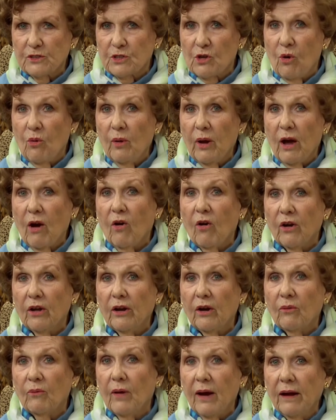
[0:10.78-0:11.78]
going on
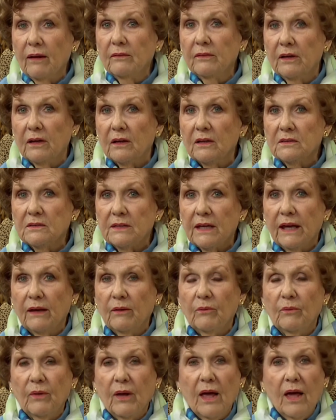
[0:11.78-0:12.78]
around us,
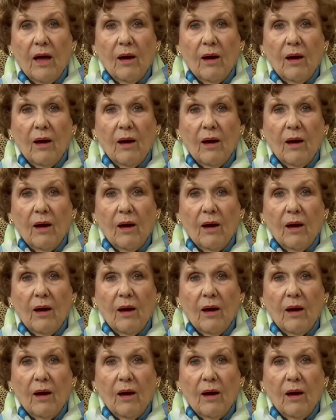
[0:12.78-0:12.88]
and